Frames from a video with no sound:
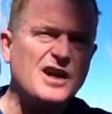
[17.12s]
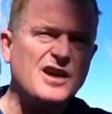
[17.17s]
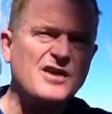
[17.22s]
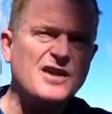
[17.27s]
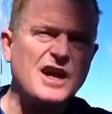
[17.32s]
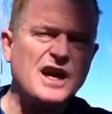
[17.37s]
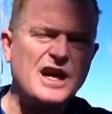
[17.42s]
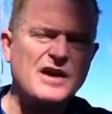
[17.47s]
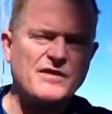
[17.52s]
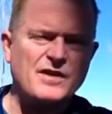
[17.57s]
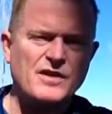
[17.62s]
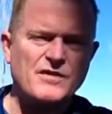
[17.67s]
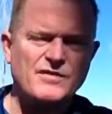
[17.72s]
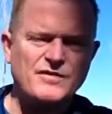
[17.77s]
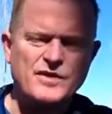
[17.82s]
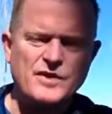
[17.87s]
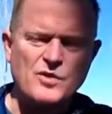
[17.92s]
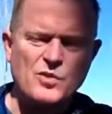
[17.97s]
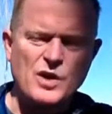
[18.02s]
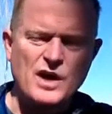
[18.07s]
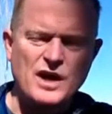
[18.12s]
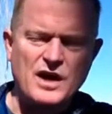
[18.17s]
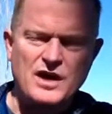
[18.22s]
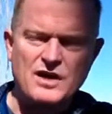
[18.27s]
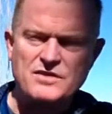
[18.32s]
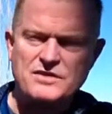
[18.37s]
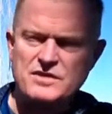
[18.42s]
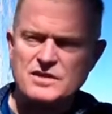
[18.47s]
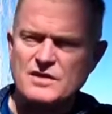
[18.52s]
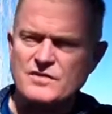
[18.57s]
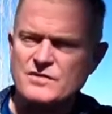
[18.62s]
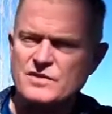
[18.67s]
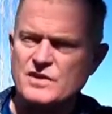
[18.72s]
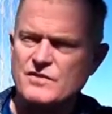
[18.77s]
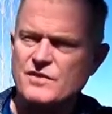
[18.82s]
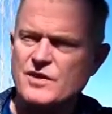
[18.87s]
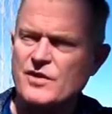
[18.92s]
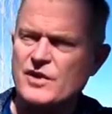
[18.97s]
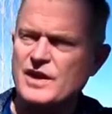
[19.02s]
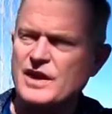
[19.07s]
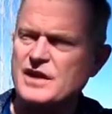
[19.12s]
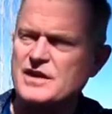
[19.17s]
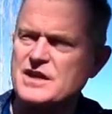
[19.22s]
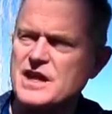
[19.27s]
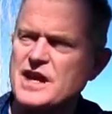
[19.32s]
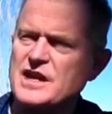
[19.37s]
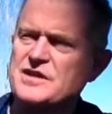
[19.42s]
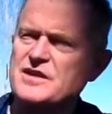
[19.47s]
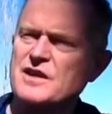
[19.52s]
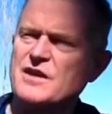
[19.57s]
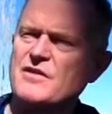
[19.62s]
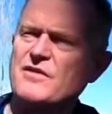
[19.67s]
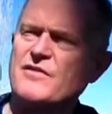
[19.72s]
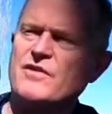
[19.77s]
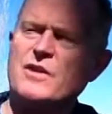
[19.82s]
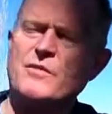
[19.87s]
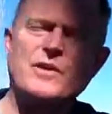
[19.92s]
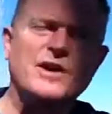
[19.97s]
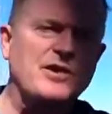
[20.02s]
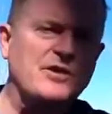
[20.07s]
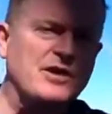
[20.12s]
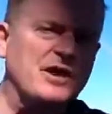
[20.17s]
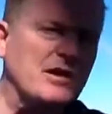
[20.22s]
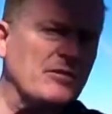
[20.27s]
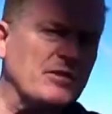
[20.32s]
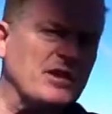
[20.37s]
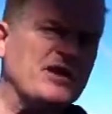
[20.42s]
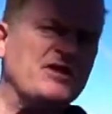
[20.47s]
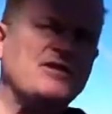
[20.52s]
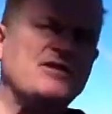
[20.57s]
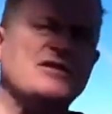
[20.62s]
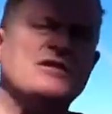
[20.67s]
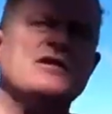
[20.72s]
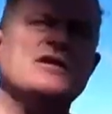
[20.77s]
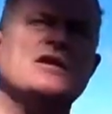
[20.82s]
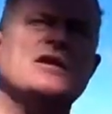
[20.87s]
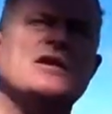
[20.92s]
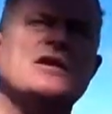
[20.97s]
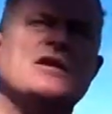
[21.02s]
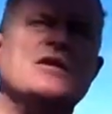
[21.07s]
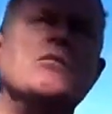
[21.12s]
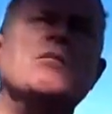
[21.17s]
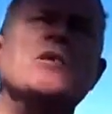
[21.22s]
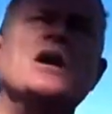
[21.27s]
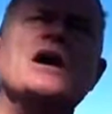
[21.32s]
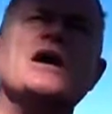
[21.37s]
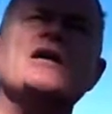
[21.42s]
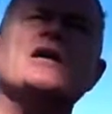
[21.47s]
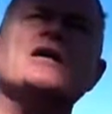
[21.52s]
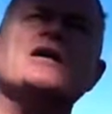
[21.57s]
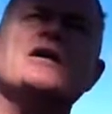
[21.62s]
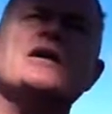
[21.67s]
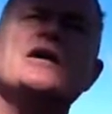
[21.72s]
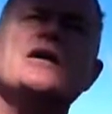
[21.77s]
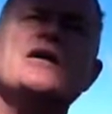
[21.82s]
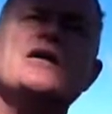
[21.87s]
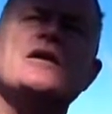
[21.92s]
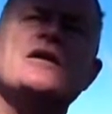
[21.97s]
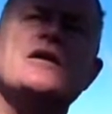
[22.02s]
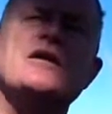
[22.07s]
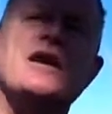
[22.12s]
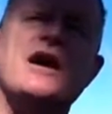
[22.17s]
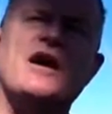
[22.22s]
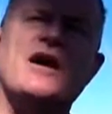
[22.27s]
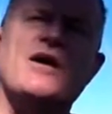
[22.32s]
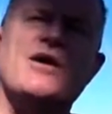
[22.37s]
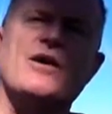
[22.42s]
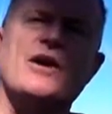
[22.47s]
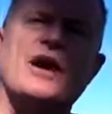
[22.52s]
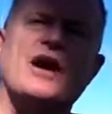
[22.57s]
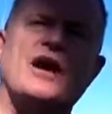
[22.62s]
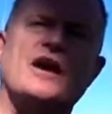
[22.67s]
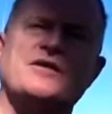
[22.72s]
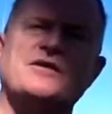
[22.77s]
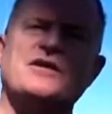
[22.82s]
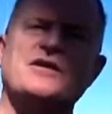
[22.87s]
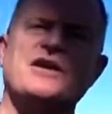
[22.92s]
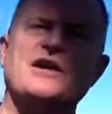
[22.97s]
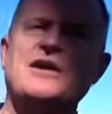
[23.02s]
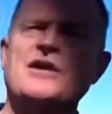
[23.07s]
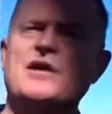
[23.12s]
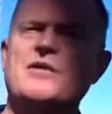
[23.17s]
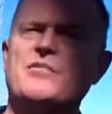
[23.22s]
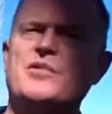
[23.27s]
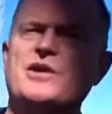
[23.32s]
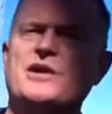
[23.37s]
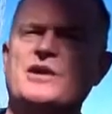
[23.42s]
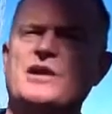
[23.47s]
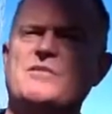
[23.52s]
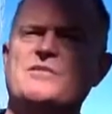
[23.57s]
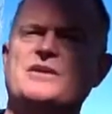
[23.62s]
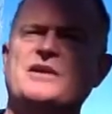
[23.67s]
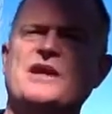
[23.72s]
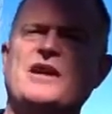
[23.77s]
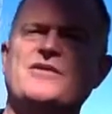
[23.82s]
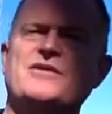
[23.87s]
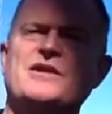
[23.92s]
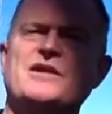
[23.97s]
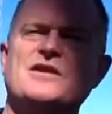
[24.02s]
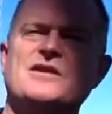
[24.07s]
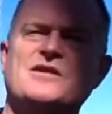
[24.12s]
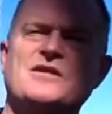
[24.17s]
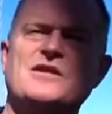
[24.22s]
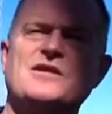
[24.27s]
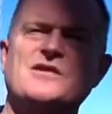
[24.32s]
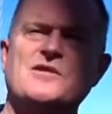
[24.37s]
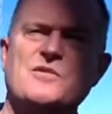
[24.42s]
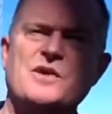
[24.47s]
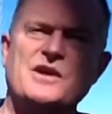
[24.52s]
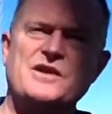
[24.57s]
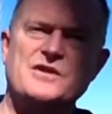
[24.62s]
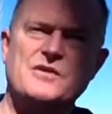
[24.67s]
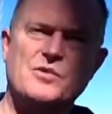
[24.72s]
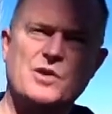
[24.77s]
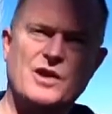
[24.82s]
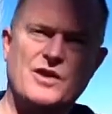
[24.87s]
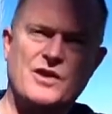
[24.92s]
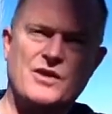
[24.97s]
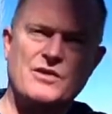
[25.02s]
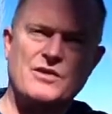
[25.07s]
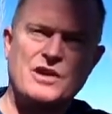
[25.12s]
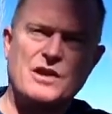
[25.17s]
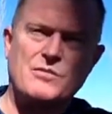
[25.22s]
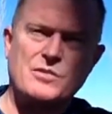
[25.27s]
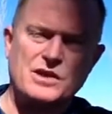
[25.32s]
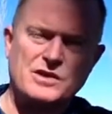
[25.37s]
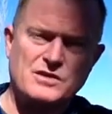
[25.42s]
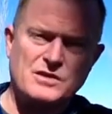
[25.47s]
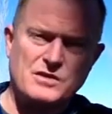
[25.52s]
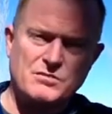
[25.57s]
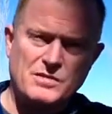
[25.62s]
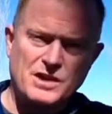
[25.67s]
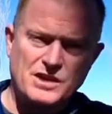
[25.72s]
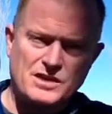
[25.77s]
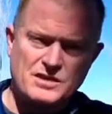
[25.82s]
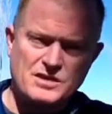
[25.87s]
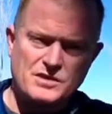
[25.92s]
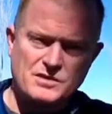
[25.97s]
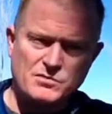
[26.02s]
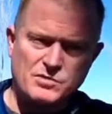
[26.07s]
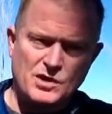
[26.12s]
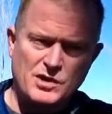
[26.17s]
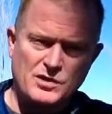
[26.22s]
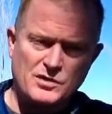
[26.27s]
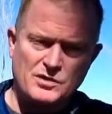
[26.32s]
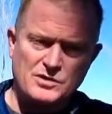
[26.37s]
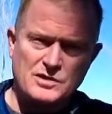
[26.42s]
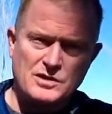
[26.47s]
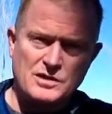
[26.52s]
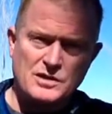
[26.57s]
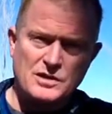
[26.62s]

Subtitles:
They have a few ways of diverting attention from their dumbness, but they aren't actually going to put themselves in a situation where their dumbness can be exposed.